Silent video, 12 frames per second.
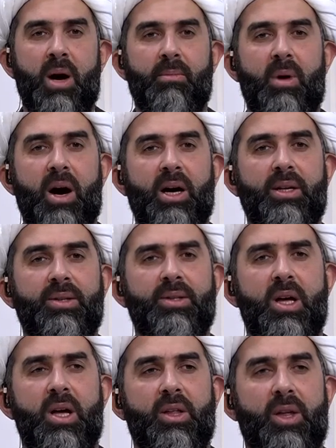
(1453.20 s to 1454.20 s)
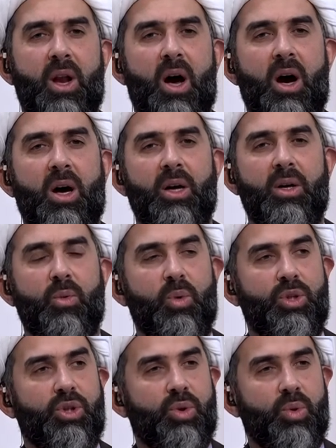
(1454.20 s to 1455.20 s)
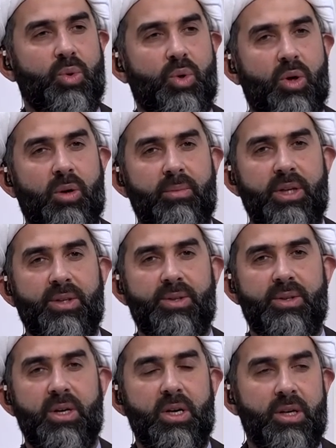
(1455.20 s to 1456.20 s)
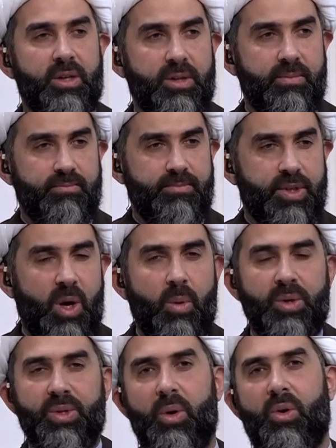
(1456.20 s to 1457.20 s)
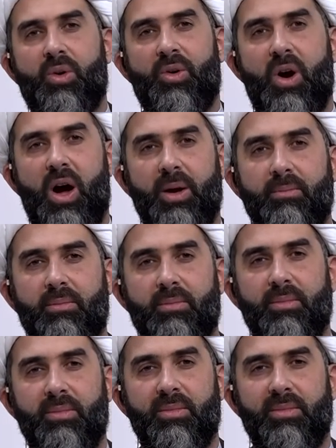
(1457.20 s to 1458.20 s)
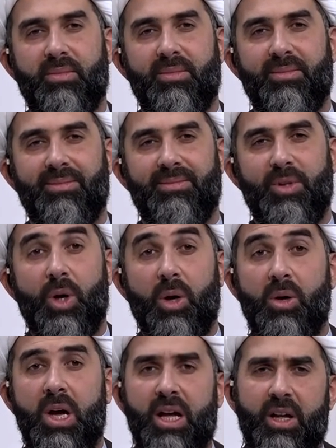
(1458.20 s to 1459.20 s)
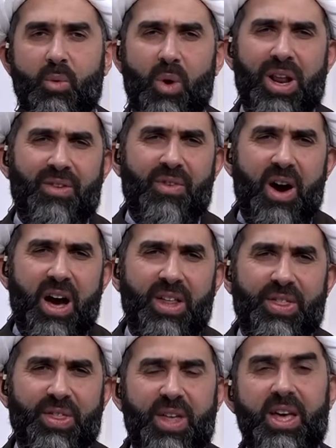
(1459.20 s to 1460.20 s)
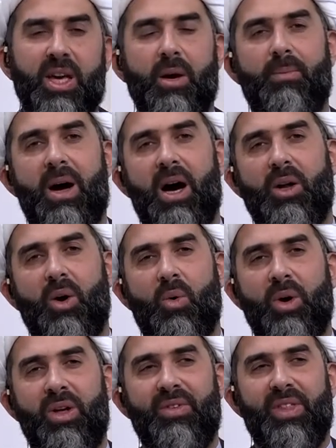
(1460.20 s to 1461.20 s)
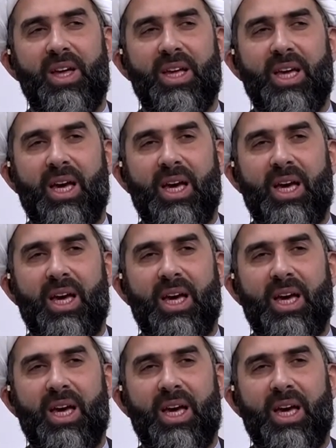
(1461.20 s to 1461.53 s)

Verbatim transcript: mind that I wish to commit so-and-so crime. You know, whatever I think about or whatever that